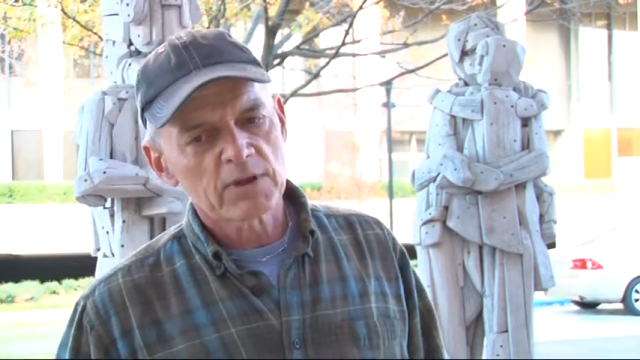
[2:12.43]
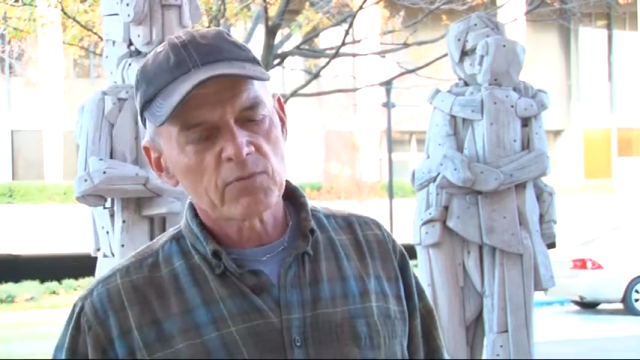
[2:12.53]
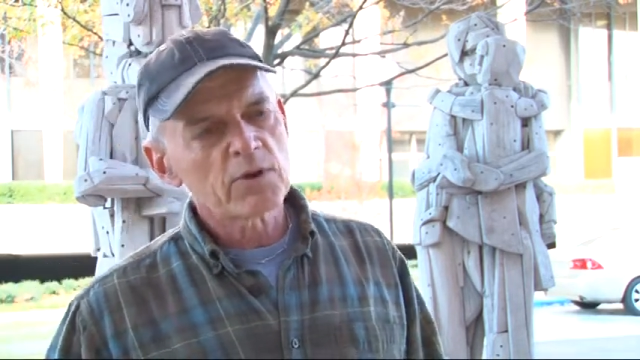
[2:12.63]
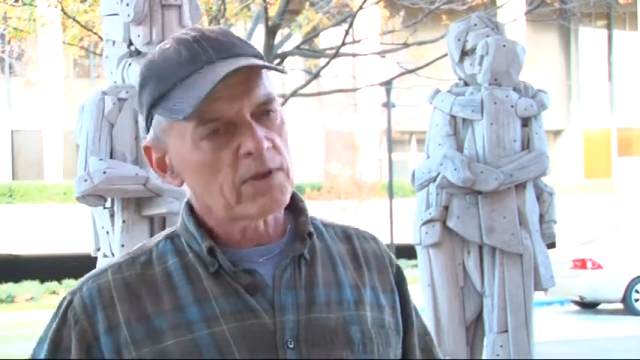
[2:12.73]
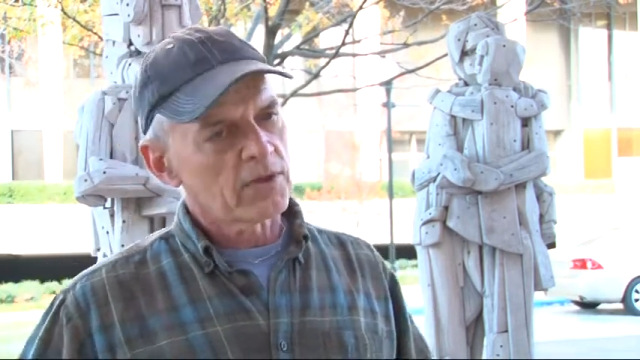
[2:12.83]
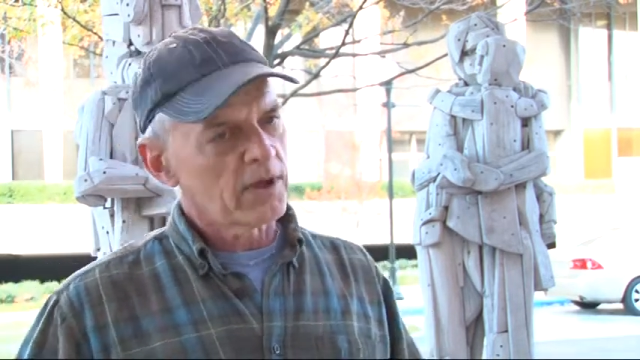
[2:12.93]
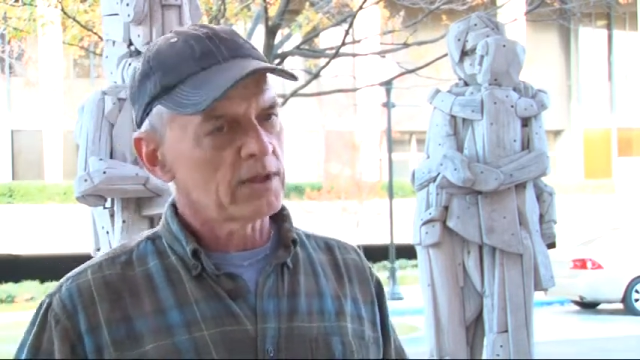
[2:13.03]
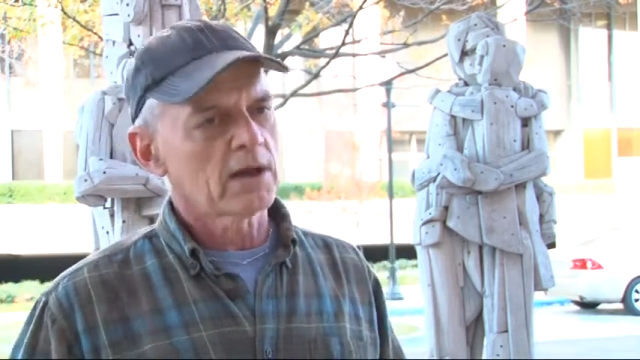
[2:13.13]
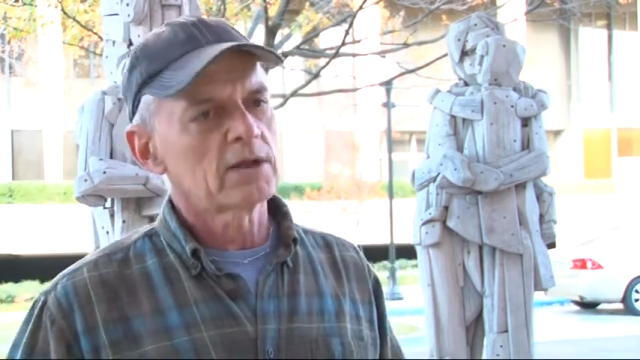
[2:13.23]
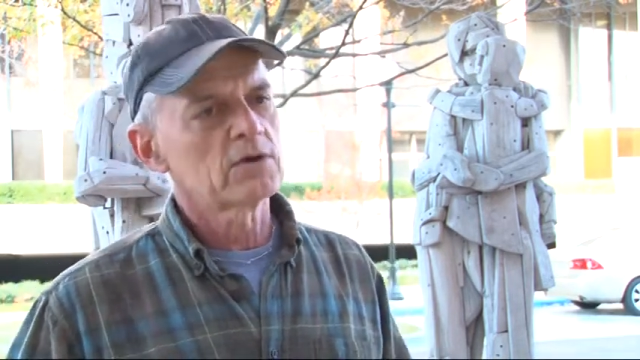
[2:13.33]
It's one of the
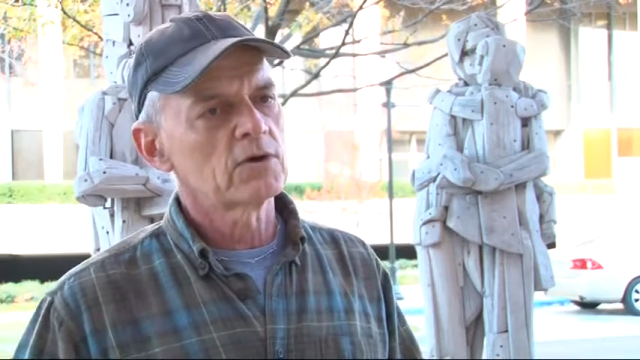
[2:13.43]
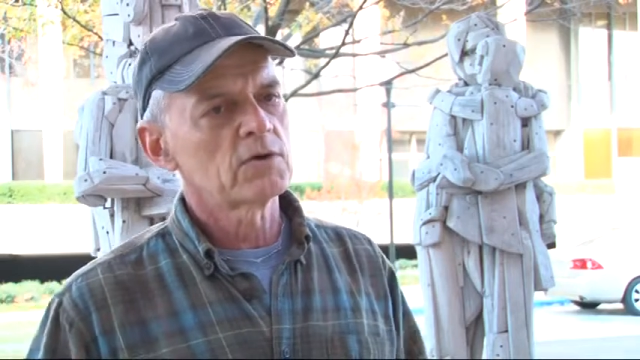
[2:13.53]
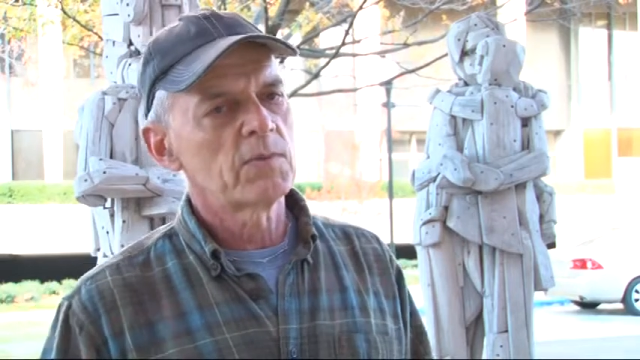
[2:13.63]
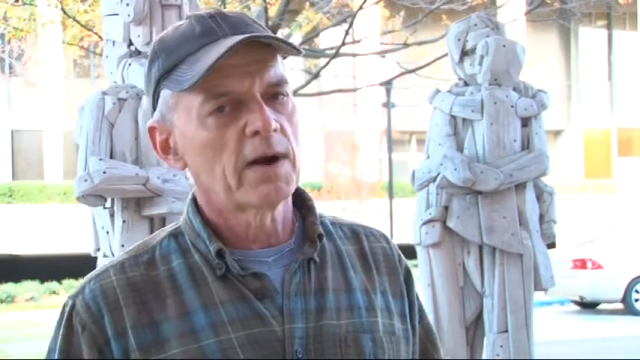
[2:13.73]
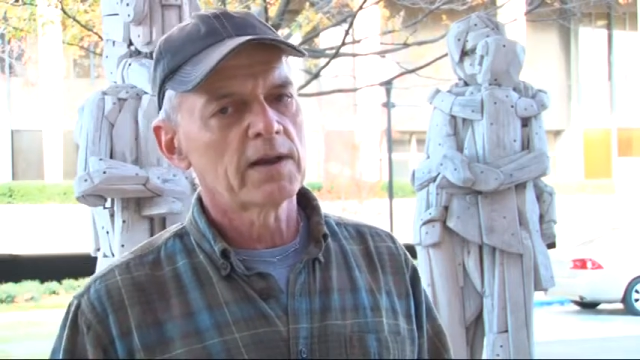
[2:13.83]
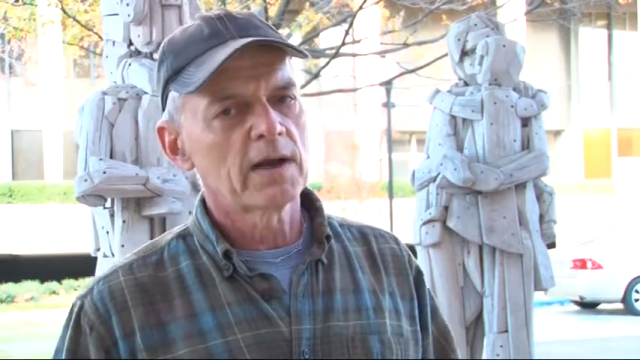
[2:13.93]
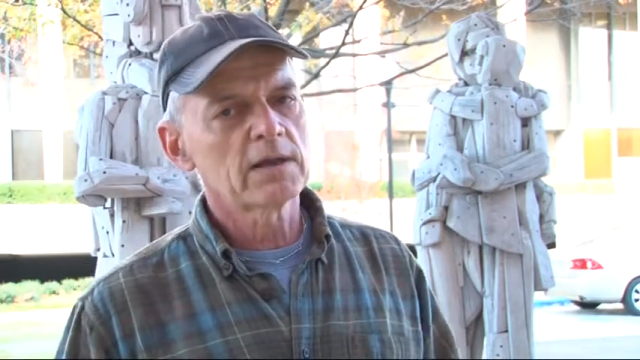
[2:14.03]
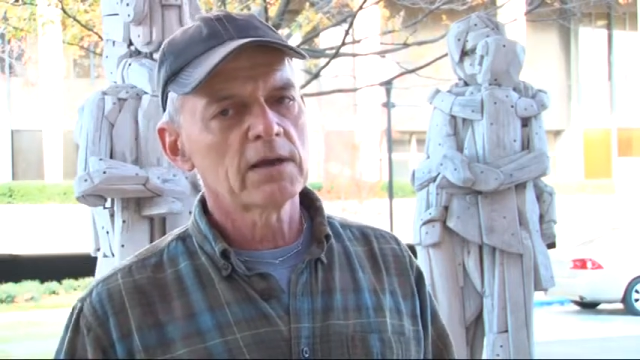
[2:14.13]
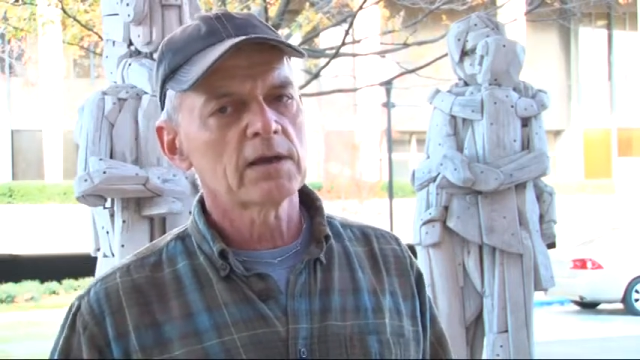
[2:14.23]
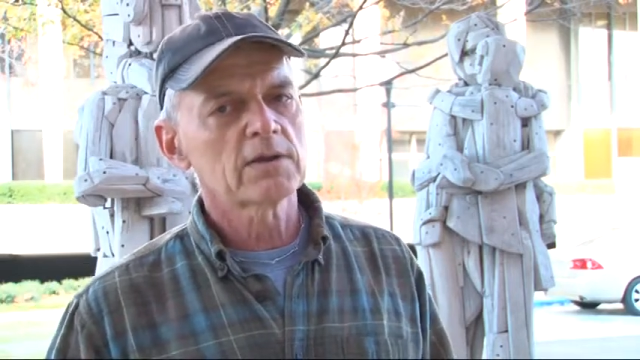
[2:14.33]
things I do, but I
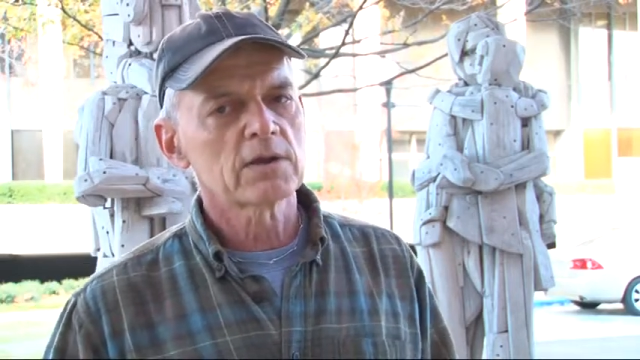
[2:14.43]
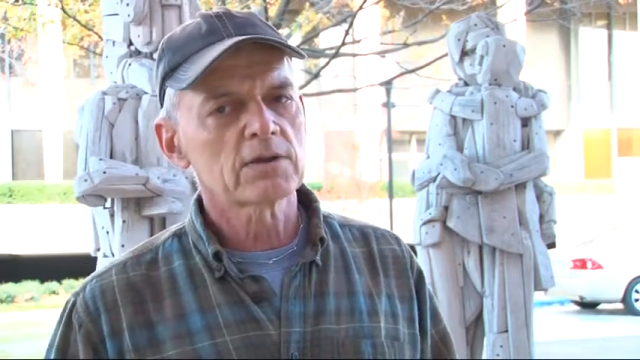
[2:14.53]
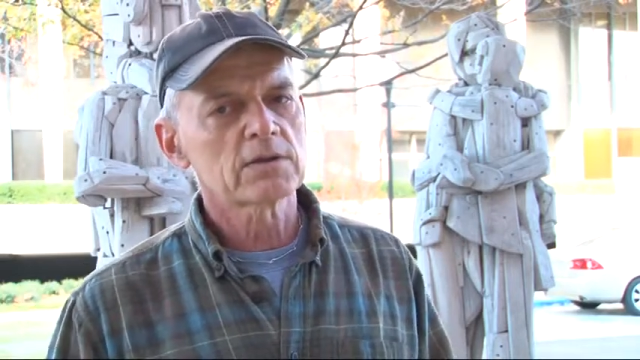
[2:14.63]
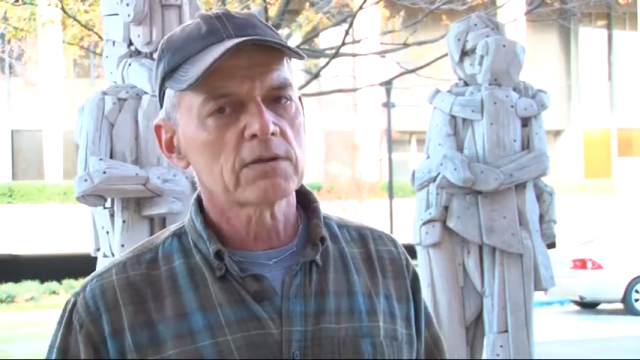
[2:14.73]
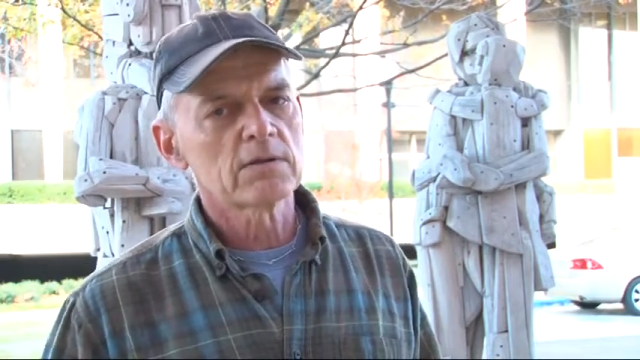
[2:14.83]
think there's